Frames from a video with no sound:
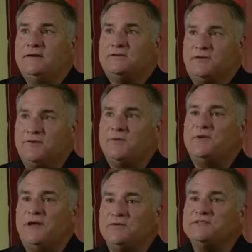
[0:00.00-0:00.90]
So I think
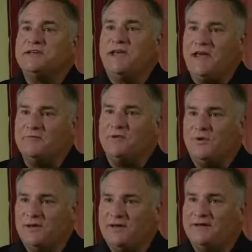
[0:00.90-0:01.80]
when I was in
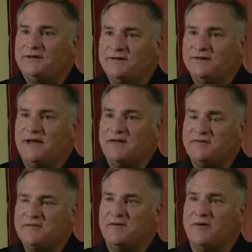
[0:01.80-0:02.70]
Cambodia, I
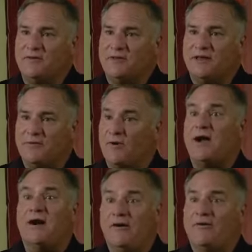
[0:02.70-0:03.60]
felt like,
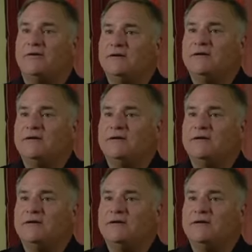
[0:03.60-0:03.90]
wow,